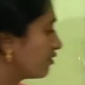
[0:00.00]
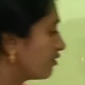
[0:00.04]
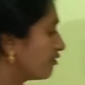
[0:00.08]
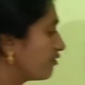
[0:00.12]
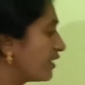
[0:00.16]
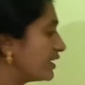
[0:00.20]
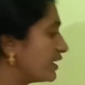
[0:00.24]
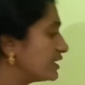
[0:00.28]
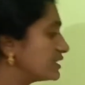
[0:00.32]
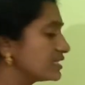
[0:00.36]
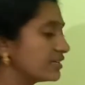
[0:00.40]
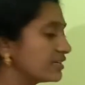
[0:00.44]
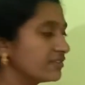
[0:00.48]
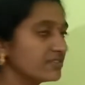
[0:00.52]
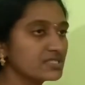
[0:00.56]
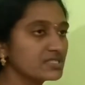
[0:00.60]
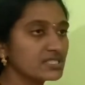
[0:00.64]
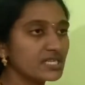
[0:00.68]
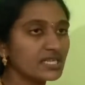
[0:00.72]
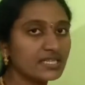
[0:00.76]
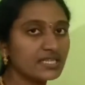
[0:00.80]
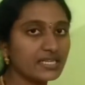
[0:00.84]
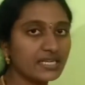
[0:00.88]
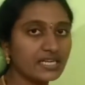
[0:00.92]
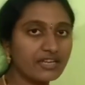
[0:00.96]
5 7s
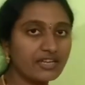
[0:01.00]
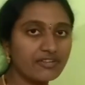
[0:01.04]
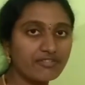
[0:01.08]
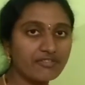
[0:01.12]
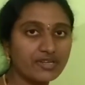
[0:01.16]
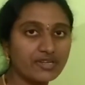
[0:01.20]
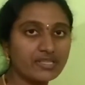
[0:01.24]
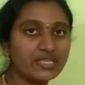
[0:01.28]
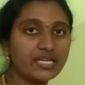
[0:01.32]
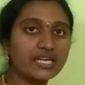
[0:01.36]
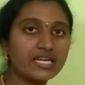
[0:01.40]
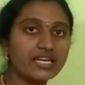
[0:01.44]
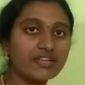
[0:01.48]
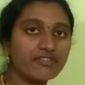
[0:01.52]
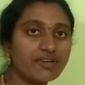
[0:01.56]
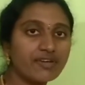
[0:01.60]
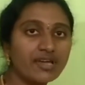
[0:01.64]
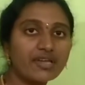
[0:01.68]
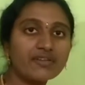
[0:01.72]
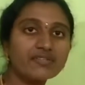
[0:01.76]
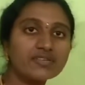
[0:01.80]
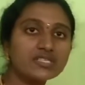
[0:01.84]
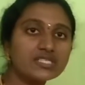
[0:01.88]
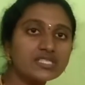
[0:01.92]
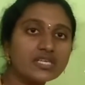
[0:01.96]
are 35.
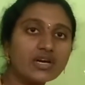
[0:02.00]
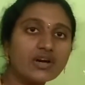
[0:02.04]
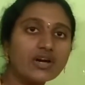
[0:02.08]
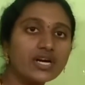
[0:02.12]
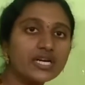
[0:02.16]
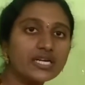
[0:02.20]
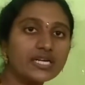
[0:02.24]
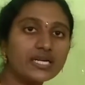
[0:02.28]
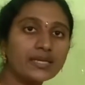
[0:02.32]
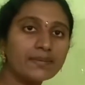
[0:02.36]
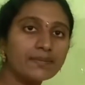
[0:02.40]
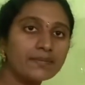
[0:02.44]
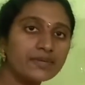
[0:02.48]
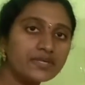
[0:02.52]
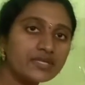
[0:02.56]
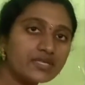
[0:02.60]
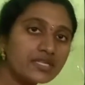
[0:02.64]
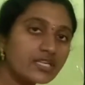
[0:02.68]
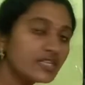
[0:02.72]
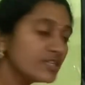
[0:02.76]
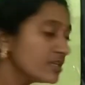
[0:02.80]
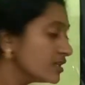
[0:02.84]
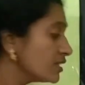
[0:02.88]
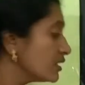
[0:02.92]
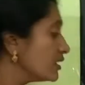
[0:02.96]
35 is odd number
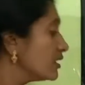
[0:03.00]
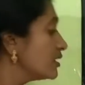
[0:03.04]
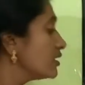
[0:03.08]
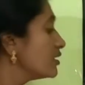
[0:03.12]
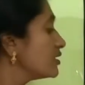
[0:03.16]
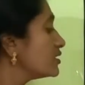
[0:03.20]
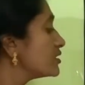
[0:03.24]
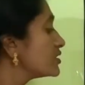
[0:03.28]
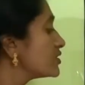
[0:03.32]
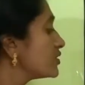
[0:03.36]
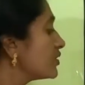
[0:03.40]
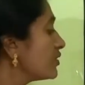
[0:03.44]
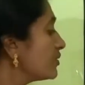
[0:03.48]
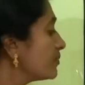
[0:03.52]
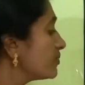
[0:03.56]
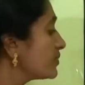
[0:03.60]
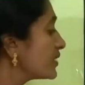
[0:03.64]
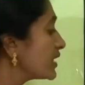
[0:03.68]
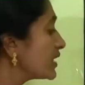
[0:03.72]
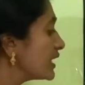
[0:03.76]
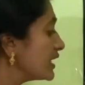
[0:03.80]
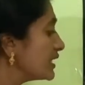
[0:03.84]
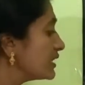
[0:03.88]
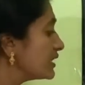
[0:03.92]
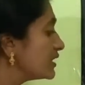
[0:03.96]
now. So
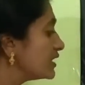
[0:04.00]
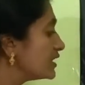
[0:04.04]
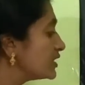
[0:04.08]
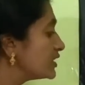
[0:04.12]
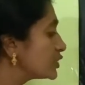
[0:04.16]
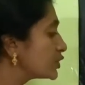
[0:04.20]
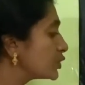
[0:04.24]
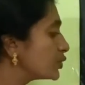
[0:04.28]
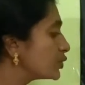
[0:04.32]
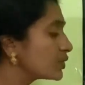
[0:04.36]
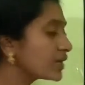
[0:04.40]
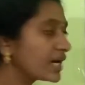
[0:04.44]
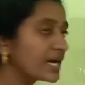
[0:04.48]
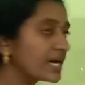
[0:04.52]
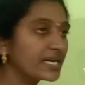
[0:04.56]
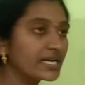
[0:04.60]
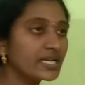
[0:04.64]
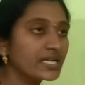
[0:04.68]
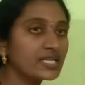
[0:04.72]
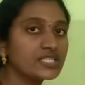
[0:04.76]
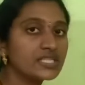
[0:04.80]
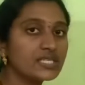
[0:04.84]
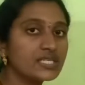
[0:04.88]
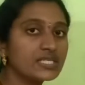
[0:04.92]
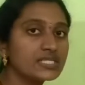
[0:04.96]
in these two
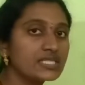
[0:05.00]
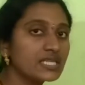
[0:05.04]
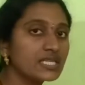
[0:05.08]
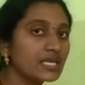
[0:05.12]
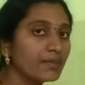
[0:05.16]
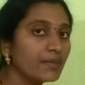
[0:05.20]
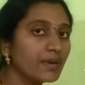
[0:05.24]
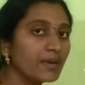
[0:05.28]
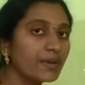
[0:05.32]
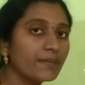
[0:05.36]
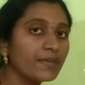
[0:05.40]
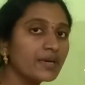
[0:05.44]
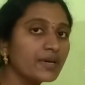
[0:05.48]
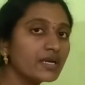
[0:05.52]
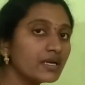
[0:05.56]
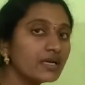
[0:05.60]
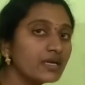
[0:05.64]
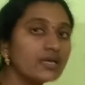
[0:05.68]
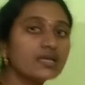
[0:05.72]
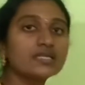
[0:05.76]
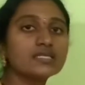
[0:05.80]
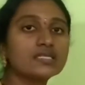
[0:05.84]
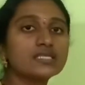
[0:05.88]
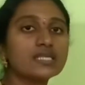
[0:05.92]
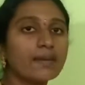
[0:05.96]
conditions, remember,
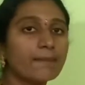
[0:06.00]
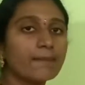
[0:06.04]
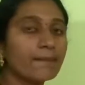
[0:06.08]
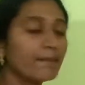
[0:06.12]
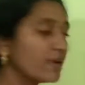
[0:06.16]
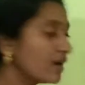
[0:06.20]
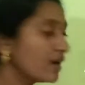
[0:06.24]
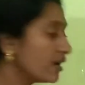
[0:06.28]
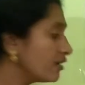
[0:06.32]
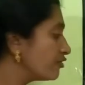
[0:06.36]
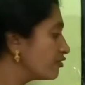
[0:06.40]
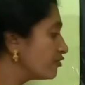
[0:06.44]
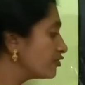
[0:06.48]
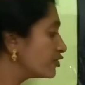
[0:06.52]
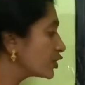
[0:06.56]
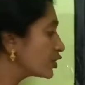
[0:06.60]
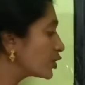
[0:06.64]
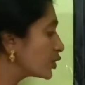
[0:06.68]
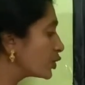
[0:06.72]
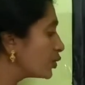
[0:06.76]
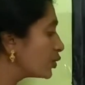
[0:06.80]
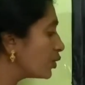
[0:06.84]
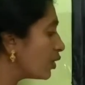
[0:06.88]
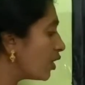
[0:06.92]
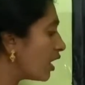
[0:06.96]
sum of
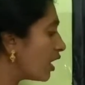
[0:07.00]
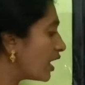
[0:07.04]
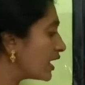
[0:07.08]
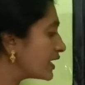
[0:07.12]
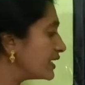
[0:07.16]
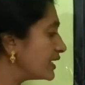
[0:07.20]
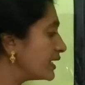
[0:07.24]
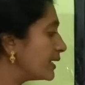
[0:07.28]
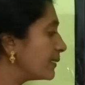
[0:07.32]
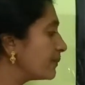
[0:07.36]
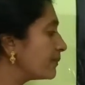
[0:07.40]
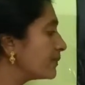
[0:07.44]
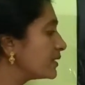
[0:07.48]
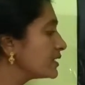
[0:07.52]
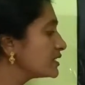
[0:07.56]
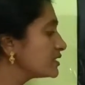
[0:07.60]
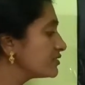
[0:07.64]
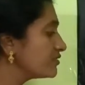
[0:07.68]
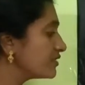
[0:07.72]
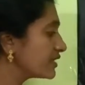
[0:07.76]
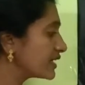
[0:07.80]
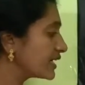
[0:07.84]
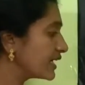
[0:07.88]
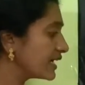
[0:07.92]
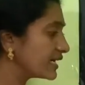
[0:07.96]
two odd numbers,
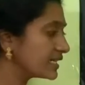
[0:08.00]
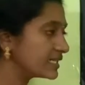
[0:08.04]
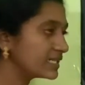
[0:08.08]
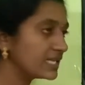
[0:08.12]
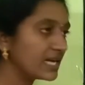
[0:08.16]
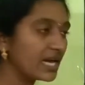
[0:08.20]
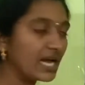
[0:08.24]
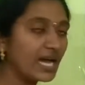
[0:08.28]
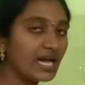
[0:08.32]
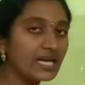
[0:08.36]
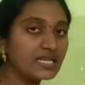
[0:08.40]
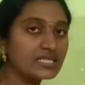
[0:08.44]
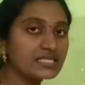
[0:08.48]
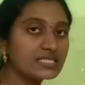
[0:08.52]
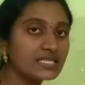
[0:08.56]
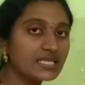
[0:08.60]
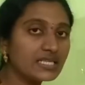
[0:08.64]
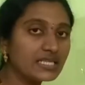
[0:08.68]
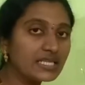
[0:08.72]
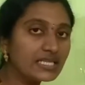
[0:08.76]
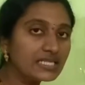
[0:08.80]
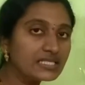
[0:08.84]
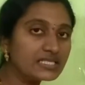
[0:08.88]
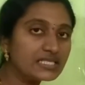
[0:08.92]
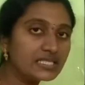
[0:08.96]
we get the answer
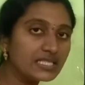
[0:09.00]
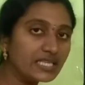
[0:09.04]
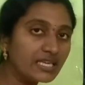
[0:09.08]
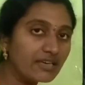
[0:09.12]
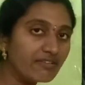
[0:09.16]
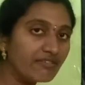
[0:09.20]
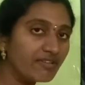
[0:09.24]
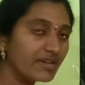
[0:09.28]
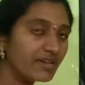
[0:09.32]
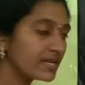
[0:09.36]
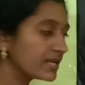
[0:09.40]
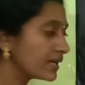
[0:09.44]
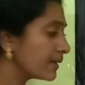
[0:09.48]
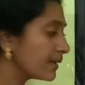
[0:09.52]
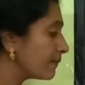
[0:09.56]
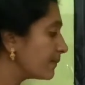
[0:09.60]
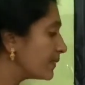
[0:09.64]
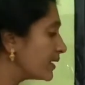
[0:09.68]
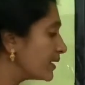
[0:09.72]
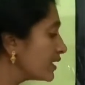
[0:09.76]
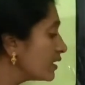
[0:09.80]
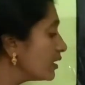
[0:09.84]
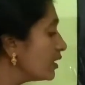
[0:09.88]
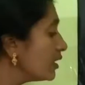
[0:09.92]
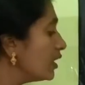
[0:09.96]
is even
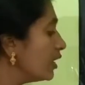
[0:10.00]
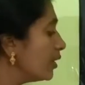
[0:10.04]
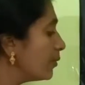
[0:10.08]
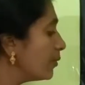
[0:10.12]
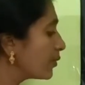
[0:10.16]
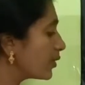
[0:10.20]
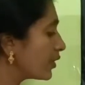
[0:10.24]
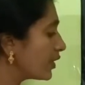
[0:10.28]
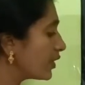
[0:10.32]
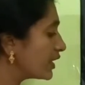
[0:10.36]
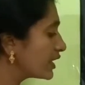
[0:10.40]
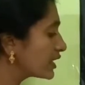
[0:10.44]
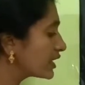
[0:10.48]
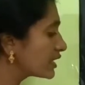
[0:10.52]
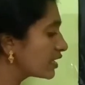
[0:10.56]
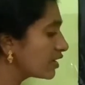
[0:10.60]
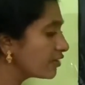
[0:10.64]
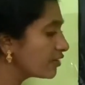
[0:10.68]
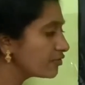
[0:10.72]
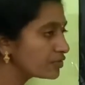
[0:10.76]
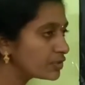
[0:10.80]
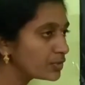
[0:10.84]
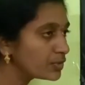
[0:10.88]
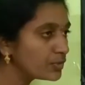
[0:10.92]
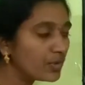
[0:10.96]
number. Product
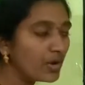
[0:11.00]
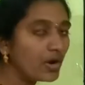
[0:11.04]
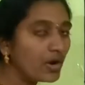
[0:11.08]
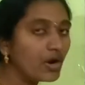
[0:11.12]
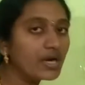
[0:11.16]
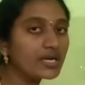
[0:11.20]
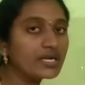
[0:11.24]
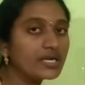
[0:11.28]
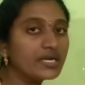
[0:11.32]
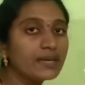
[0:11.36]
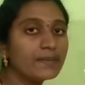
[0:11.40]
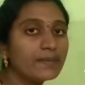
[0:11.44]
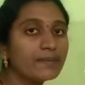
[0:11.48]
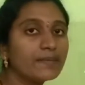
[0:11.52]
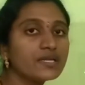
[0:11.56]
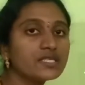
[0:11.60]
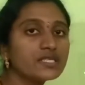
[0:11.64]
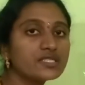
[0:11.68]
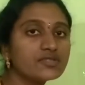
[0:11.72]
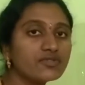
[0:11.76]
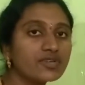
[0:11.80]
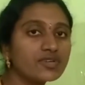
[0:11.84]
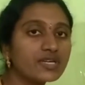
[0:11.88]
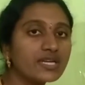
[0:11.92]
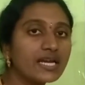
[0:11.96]
of two odd
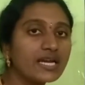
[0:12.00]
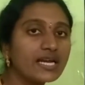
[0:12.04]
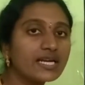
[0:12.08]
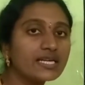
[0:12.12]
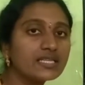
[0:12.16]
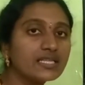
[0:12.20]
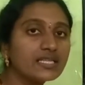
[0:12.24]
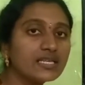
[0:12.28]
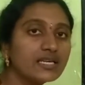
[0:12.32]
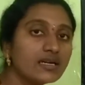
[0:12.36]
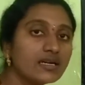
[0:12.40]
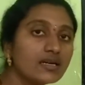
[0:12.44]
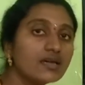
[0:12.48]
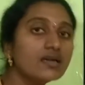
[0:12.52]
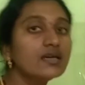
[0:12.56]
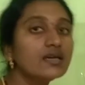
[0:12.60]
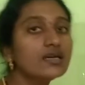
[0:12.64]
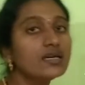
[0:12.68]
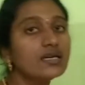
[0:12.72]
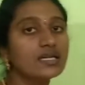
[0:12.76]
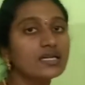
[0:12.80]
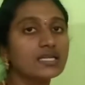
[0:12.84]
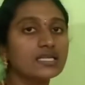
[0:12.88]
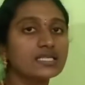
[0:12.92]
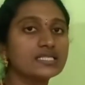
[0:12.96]
numbers, we get the
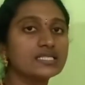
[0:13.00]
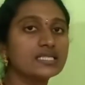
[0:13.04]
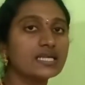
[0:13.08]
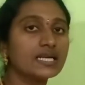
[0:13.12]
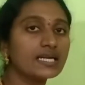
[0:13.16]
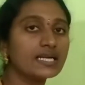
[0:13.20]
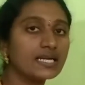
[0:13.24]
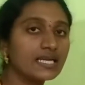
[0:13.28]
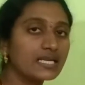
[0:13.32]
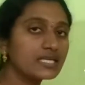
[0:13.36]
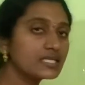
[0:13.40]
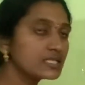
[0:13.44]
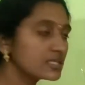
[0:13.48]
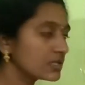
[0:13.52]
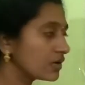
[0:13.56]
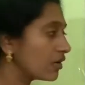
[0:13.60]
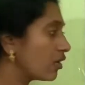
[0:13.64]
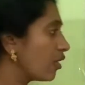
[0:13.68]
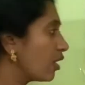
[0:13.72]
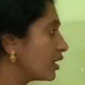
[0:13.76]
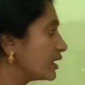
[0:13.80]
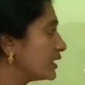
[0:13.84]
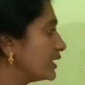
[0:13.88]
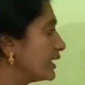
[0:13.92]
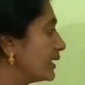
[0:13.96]
result is
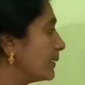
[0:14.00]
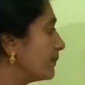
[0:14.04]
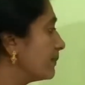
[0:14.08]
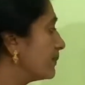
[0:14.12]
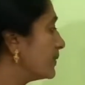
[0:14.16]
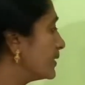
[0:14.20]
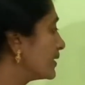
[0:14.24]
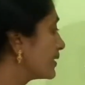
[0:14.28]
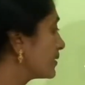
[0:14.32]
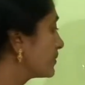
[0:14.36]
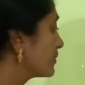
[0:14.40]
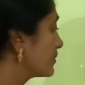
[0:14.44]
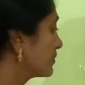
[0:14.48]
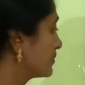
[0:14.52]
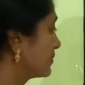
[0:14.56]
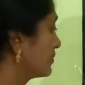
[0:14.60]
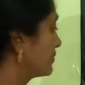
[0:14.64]
odd number.